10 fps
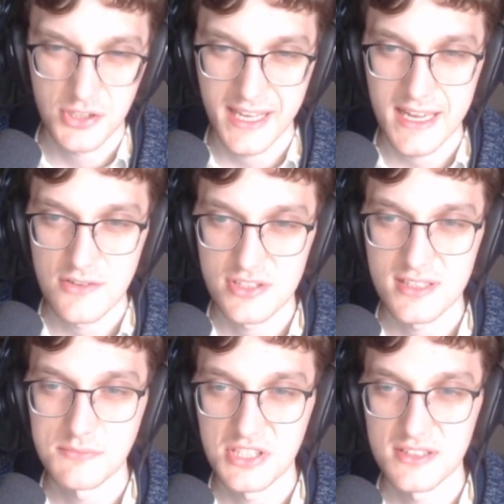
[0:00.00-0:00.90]
cage
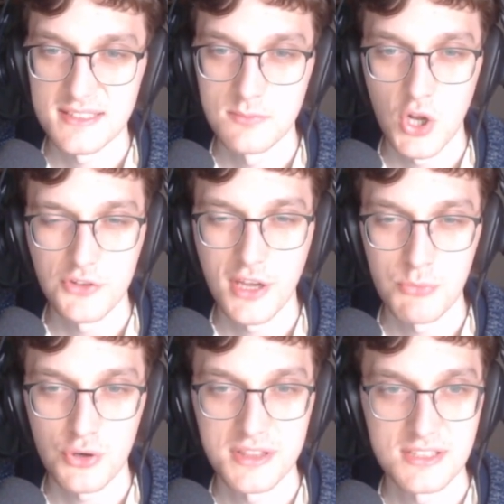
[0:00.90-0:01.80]
sum to the small
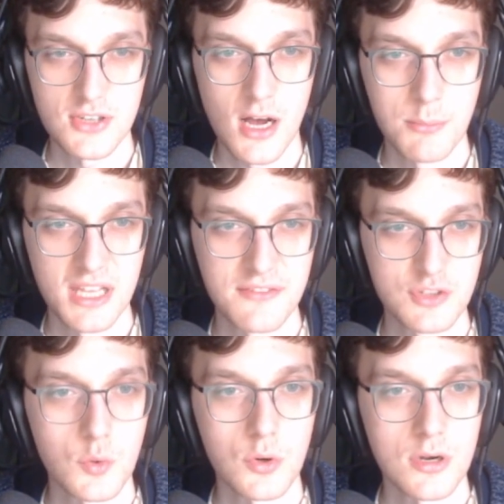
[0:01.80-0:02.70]
number in the top left
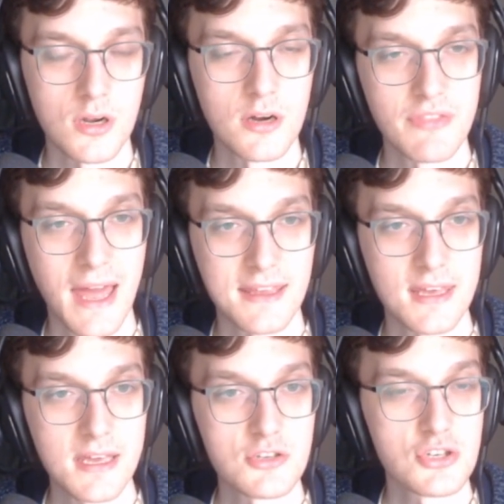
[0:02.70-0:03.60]
corner of that
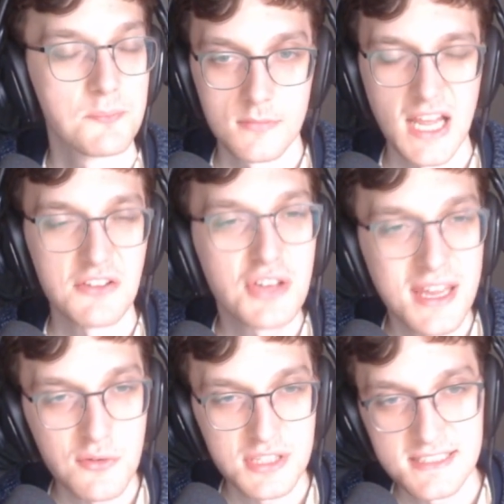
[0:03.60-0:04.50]
cage. Now, you
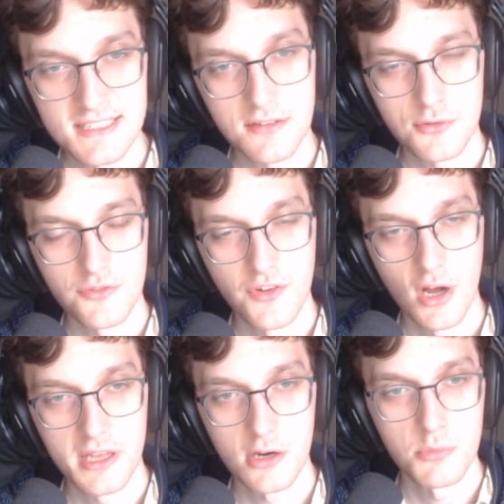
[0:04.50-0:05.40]
can't really see it through the
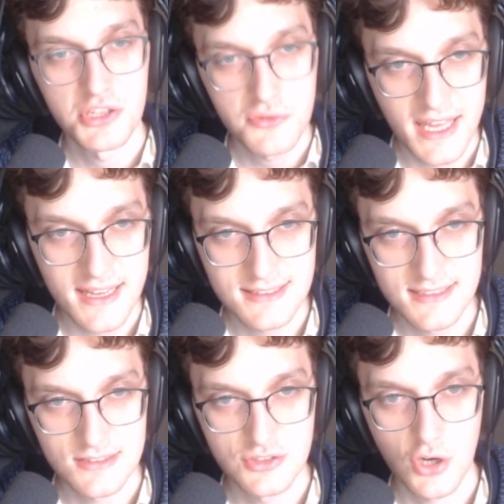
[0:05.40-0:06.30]
fog here, but you can see
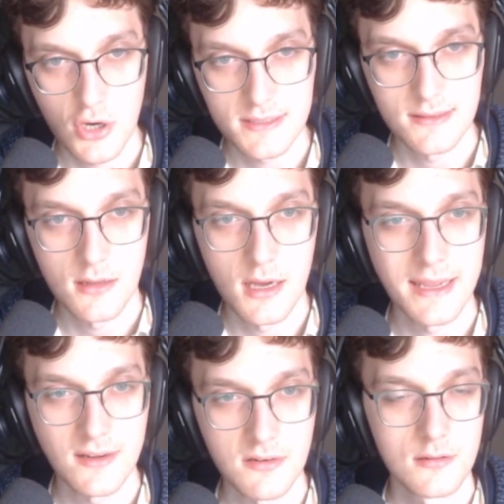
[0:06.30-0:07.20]
the dotted
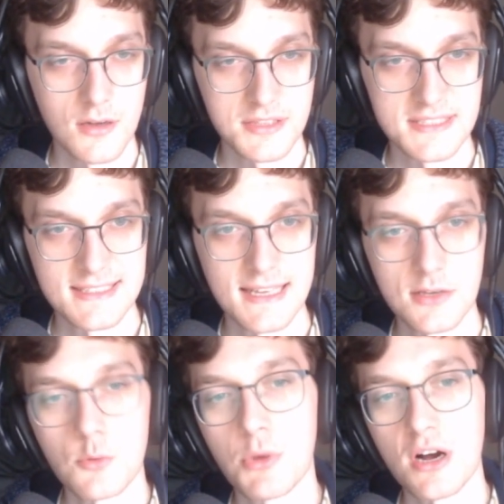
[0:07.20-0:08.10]
line on this
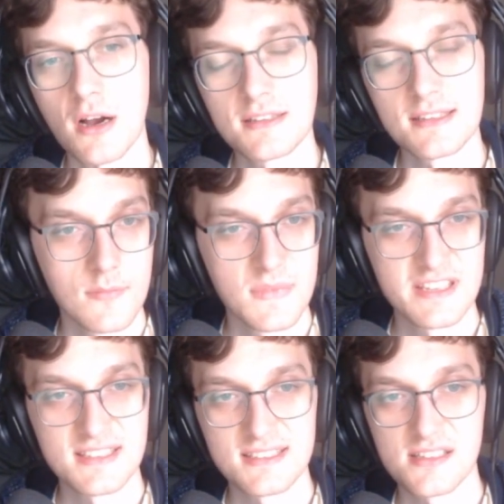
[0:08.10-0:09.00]
yellow box.
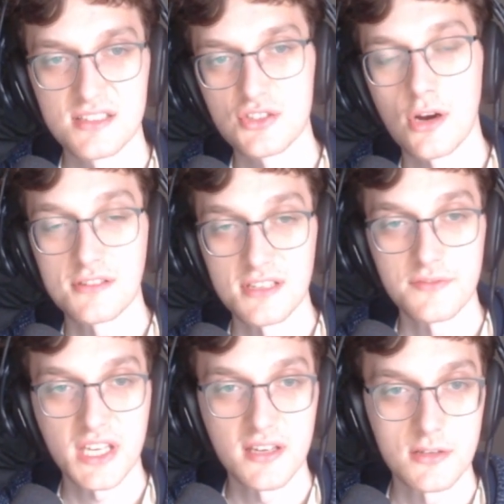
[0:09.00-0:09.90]
This is the start of
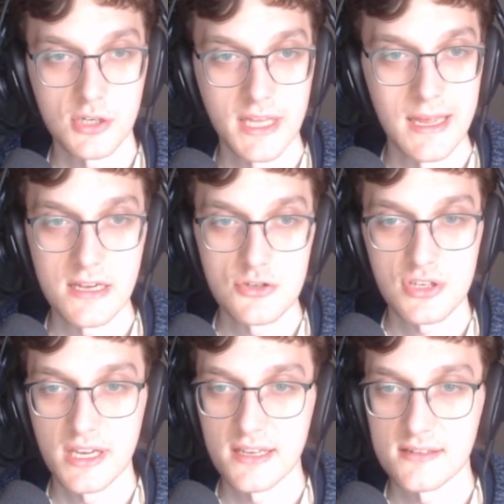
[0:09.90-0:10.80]
a killer cage,
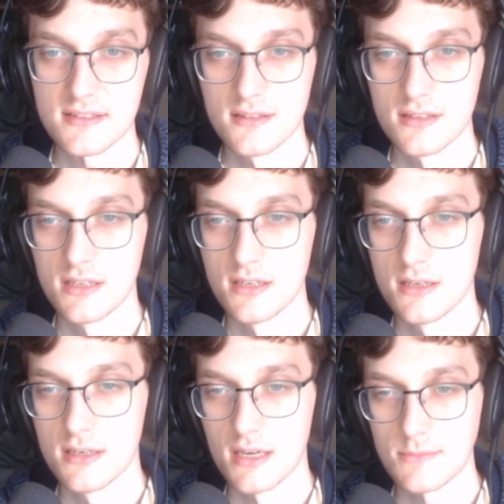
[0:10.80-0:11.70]
and
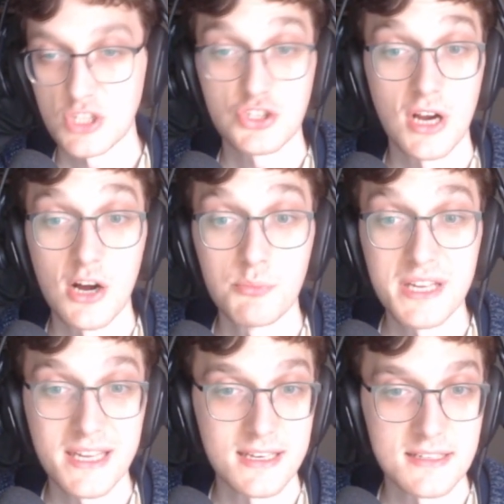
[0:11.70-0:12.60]
I'm not sure how
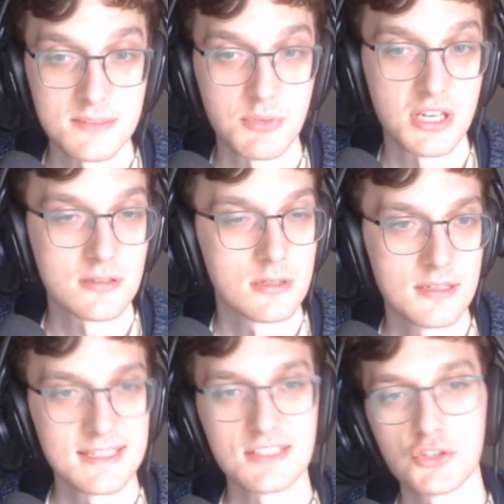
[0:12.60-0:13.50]
big it is, but
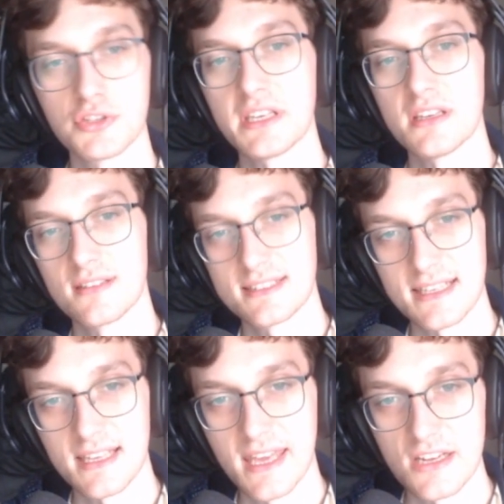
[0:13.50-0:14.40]
essentially, let's say
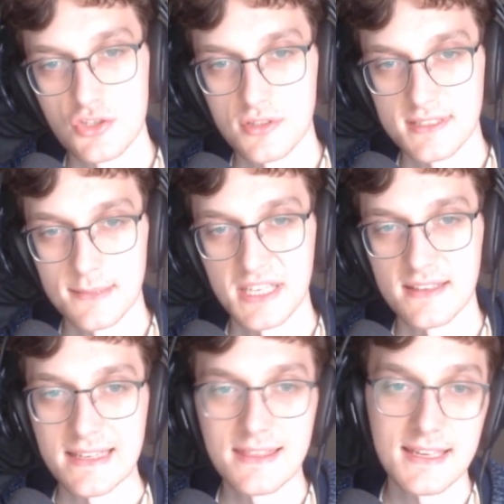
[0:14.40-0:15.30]
the cage looks something
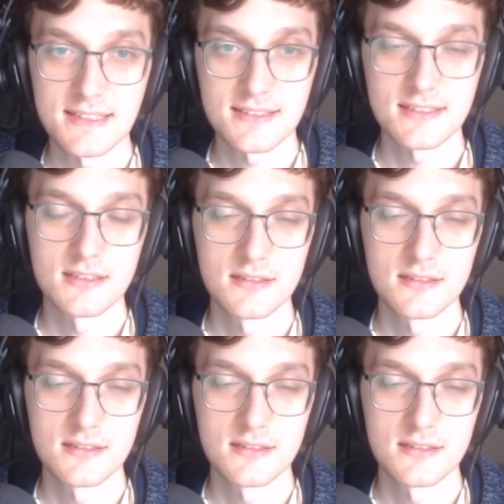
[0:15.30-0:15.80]
like this